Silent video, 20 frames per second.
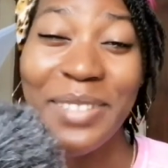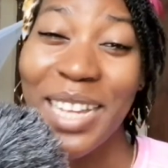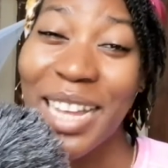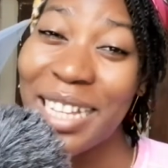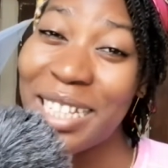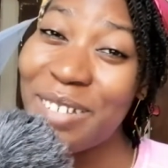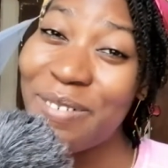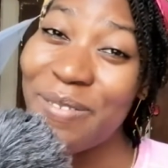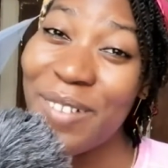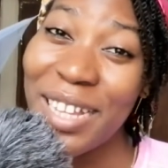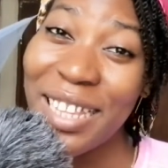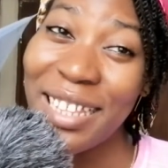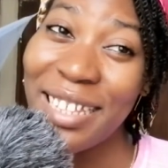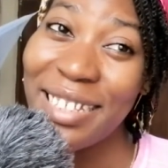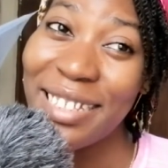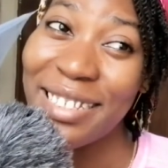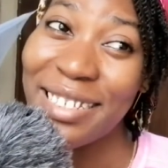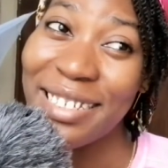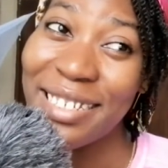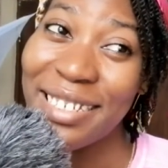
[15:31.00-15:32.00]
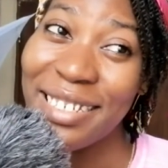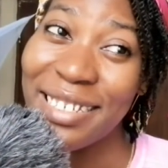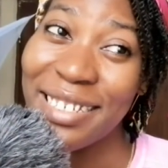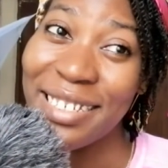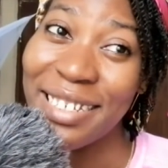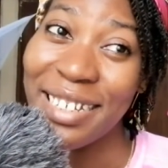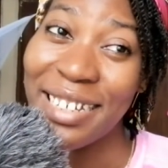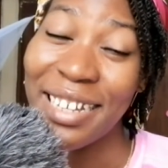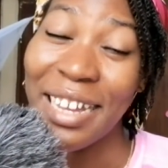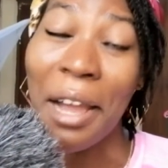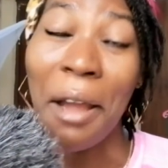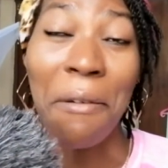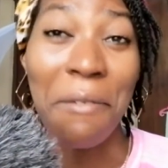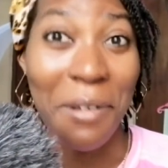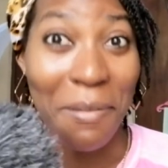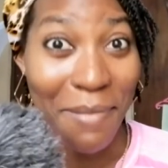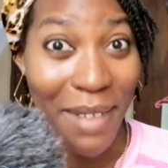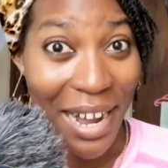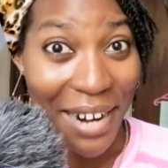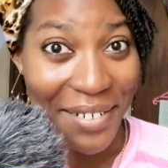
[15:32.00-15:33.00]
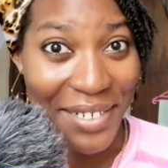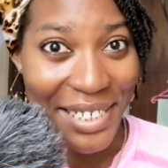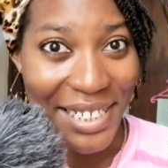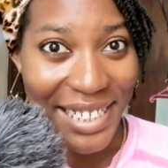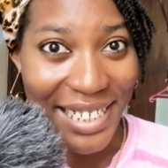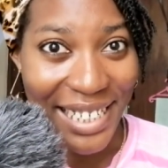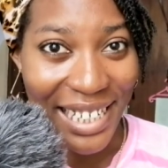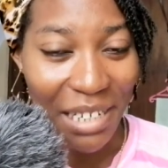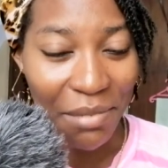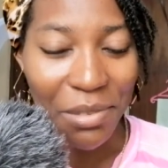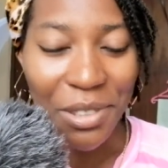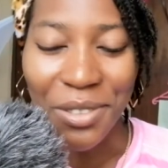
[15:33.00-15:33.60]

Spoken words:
and they finally remarried again